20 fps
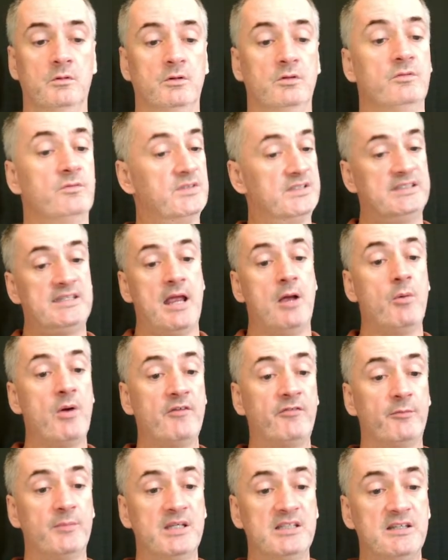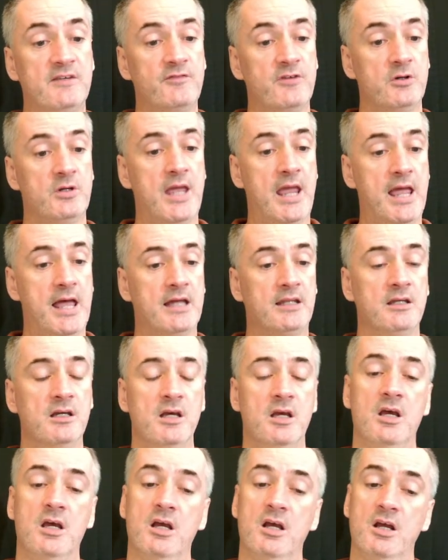Stay away from this if you can.
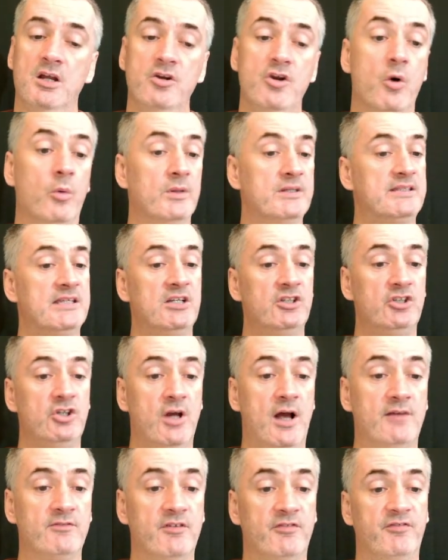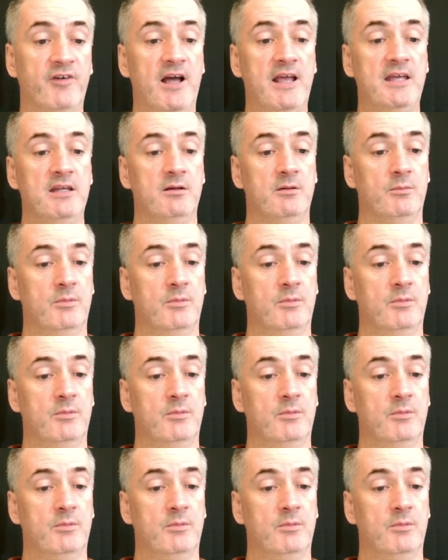No one says you have to fight.